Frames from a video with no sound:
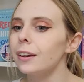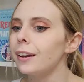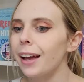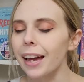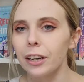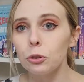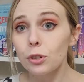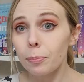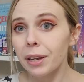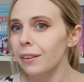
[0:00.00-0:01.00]
and I
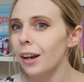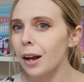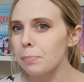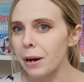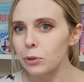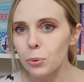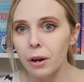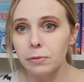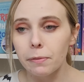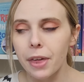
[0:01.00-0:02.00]
usually pick about
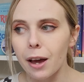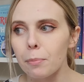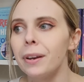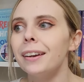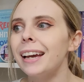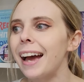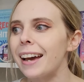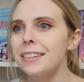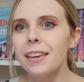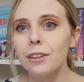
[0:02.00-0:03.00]
12 of them,
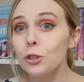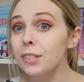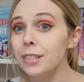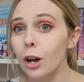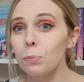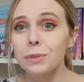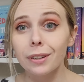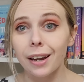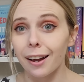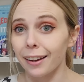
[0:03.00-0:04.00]
and that just helps
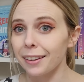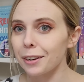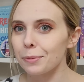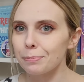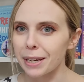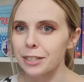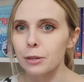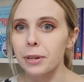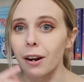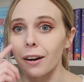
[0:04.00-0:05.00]
guide my
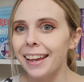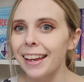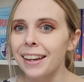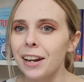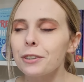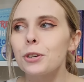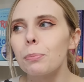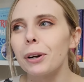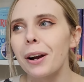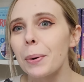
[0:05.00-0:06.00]
TBR. In
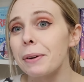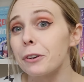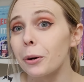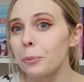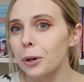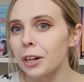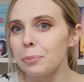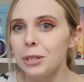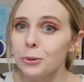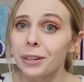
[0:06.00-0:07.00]
October, however, we're going to
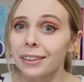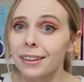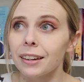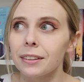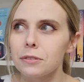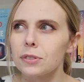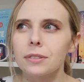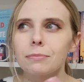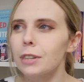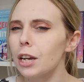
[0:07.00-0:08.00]
be doing
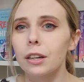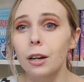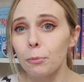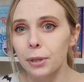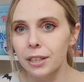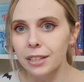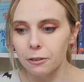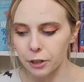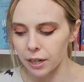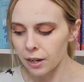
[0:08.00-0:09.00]
things completely
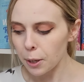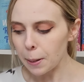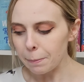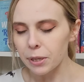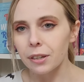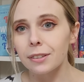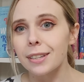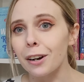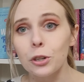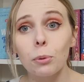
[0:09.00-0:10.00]
different because
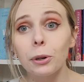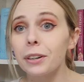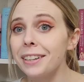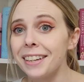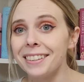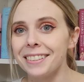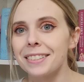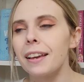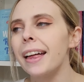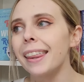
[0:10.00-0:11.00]
October
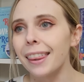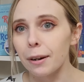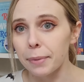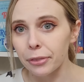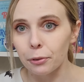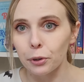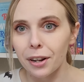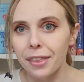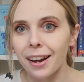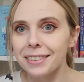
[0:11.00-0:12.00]
is the month of
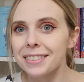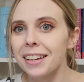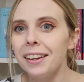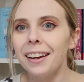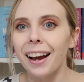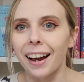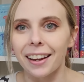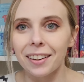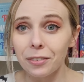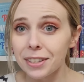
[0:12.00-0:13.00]
readathons.
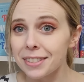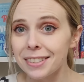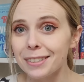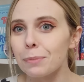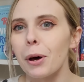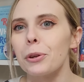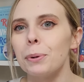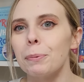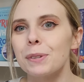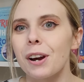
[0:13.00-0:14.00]
I've seen some other
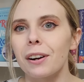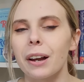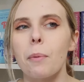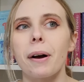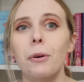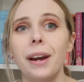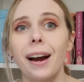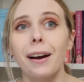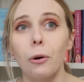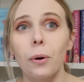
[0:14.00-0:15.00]
people talk about
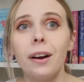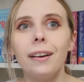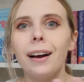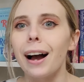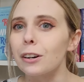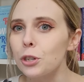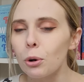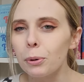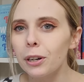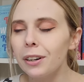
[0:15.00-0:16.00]
how
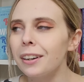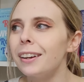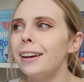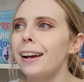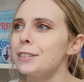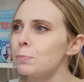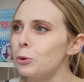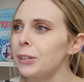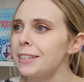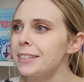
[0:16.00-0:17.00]
October and
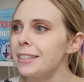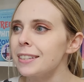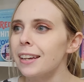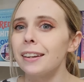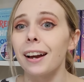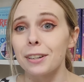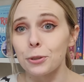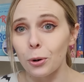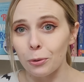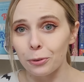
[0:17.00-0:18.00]
spooky season has
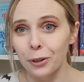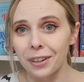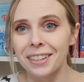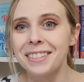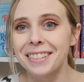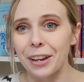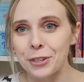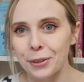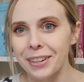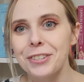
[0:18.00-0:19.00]
an
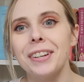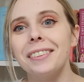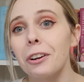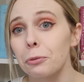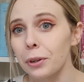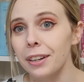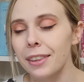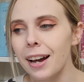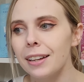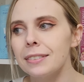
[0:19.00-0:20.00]
oversaturation of
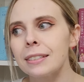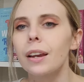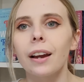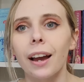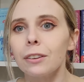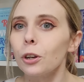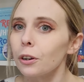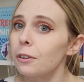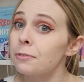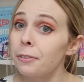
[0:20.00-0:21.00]
readathons. And
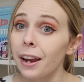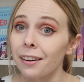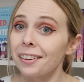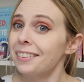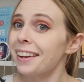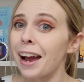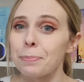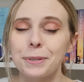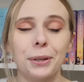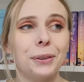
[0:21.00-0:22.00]
look, fair,
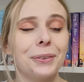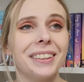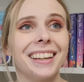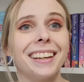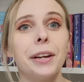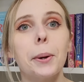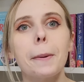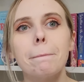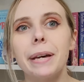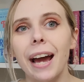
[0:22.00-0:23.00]
absolutely.
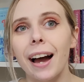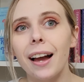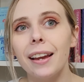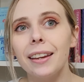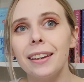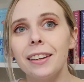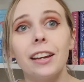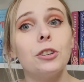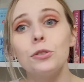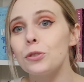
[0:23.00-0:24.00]
But I
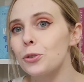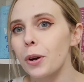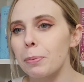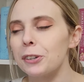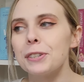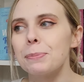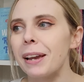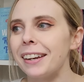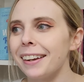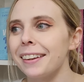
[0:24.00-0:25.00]
enjoy
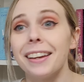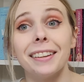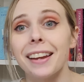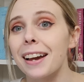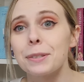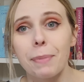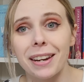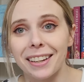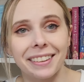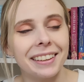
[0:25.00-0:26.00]
participating in as many